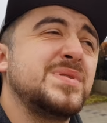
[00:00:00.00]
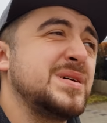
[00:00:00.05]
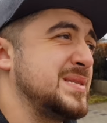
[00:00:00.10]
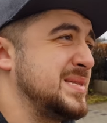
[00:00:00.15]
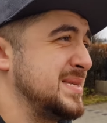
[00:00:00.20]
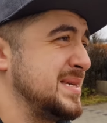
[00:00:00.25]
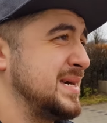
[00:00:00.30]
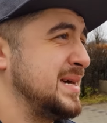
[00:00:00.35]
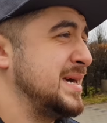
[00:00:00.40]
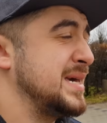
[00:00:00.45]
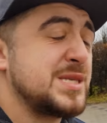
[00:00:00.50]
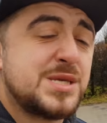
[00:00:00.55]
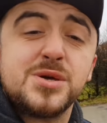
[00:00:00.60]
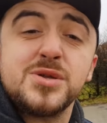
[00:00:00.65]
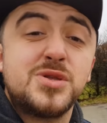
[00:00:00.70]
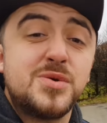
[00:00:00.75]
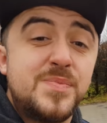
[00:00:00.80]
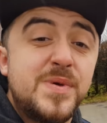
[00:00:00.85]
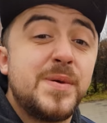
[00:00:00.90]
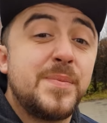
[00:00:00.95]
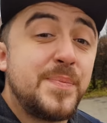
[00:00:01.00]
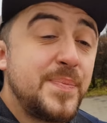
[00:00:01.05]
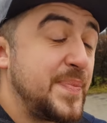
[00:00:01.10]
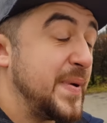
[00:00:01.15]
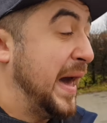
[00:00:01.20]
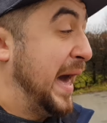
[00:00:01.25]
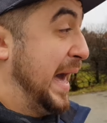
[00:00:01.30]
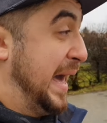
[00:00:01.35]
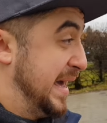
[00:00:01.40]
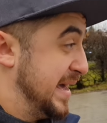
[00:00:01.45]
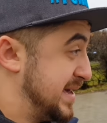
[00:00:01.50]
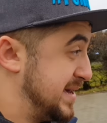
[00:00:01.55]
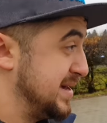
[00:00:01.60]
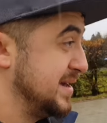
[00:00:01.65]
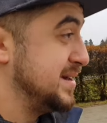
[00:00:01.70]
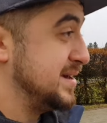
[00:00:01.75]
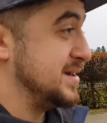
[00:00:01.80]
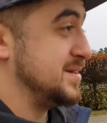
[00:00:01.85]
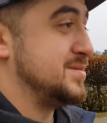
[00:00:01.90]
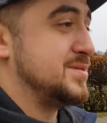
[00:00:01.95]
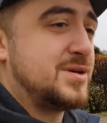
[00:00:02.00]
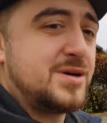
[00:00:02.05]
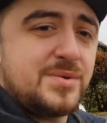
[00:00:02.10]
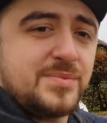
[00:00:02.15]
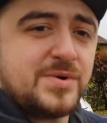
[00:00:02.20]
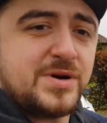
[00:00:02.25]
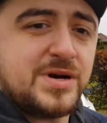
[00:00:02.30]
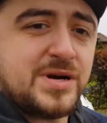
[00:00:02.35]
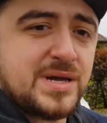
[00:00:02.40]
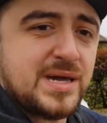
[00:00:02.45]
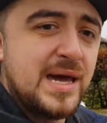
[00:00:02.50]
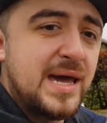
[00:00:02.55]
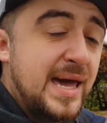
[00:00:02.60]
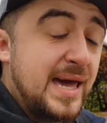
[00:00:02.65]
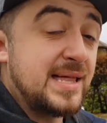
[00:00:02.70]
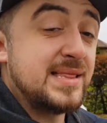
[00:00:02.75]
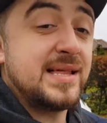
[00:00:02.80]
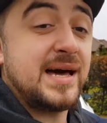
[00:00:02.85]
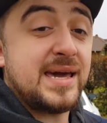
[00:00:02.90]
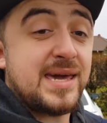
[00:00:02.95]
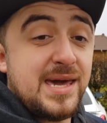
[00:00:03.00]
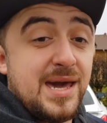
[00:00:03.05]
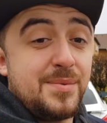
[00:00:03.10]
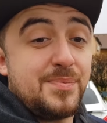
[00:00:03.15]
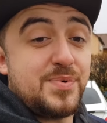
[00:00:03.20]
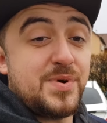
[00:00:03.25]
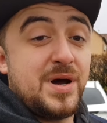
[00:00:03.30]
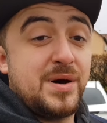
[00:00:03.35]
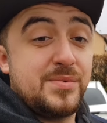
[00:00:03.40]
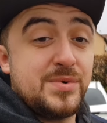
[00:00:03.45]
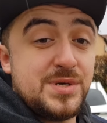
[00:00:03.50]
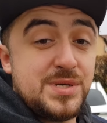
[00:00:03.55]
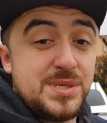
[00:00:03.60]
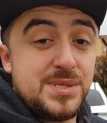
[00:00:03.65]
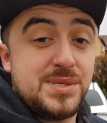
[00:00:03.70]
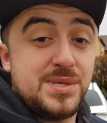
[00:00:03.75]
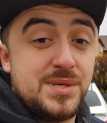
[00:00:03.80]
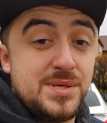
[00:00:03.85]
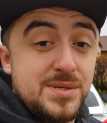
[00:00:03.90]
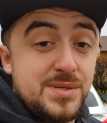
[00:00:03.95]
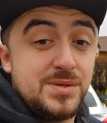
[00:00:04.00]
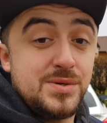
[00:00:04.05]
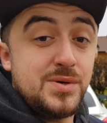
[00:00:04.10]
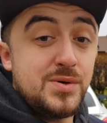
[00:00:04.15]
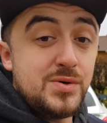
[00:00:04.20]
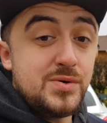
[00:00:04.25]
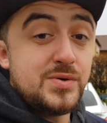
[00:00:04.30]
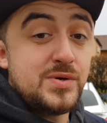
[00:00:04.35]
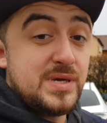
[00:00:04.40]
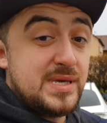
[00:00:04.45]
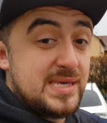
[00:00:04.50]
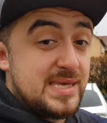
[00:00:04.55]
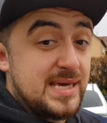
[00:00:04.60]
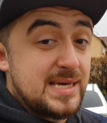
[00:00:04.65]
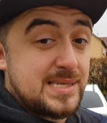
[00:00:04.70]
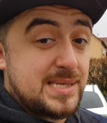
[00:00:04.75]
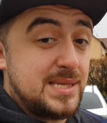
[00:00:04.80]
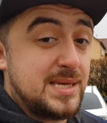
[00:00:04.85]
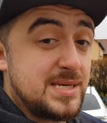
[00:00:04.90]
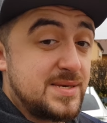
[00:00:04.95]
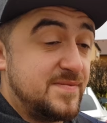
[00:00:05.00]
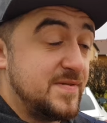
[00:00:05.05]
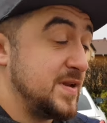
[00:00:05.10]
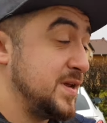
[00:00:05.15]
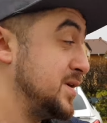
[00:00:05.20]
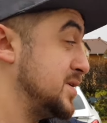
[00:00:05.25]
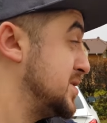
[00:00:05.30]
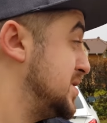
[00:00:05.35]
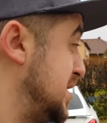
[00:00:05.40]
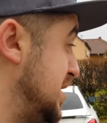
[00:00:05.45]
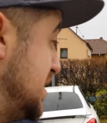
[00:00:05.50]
but uh, it's good to be back in Nürburg. And like I promised to you in yesterday's video,